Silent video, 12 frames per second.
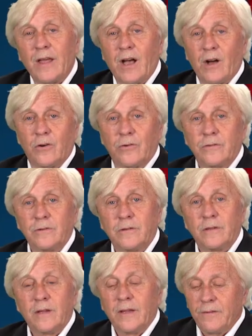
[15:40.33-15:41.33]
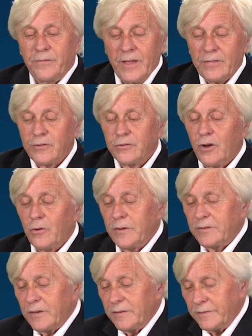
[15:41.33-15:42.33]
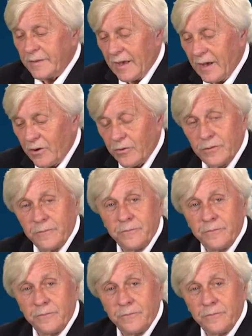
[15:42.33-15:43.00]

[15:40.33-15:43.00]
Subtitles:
now. Faith is always now.